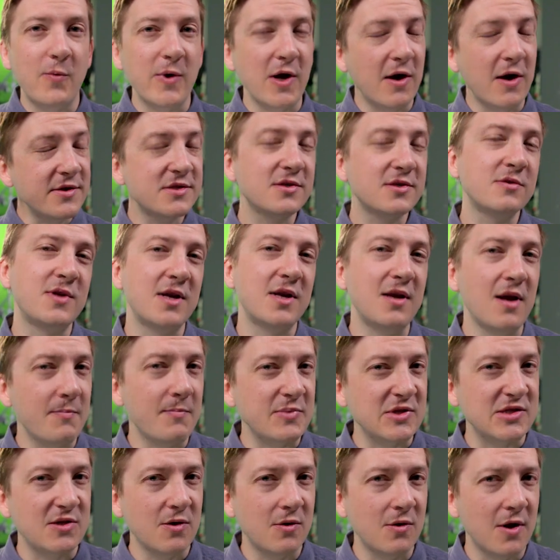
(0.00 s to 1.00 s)
we also did an
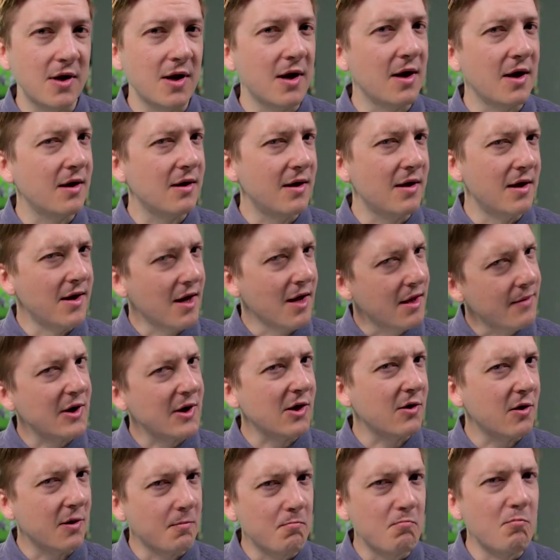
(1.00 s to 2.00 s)
episode on a, an element
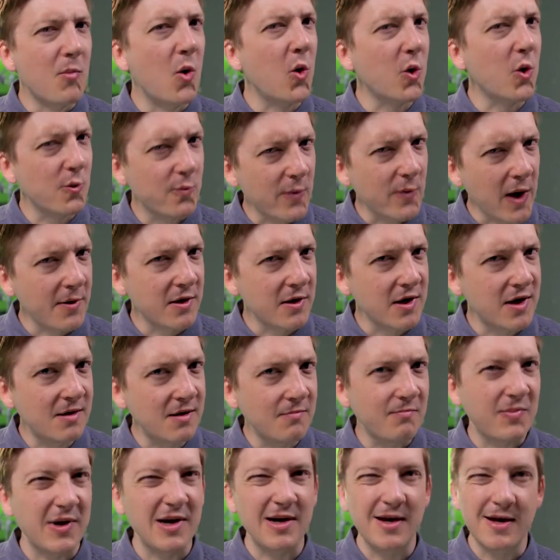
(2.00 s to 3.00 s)
called more routing,
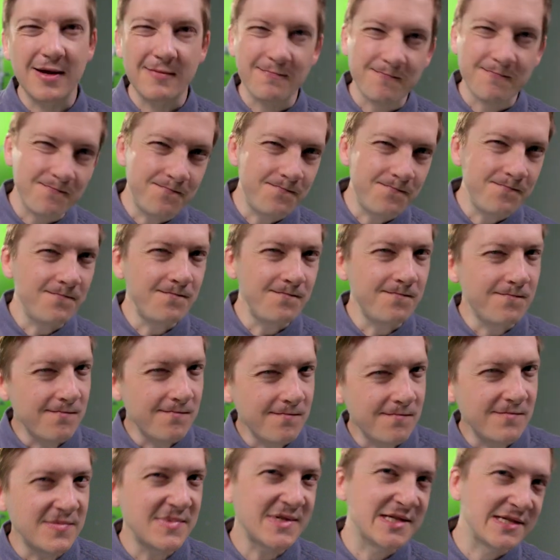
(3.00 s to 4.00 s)
but
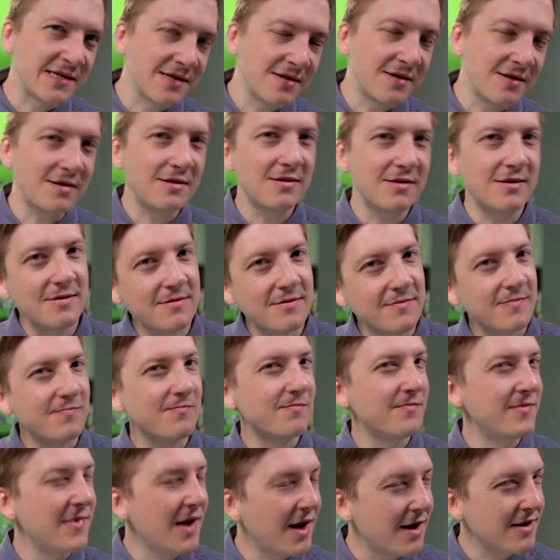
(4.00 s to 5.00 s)
it's a little
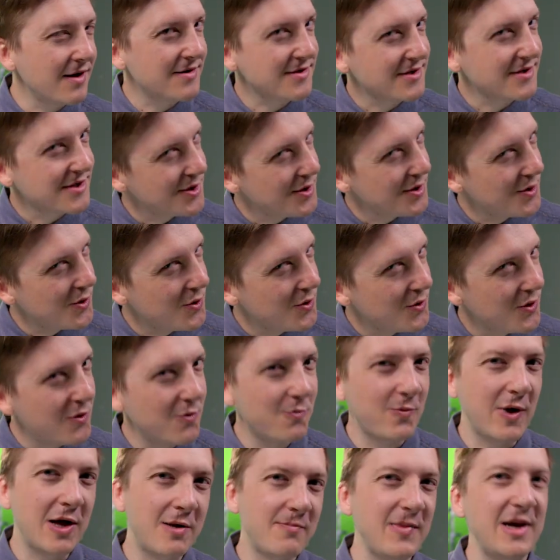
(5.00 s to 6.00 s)
not so
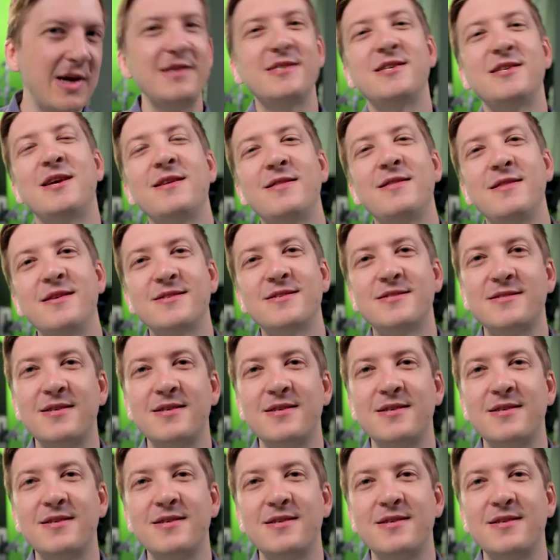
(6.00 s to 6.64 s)
well maintained these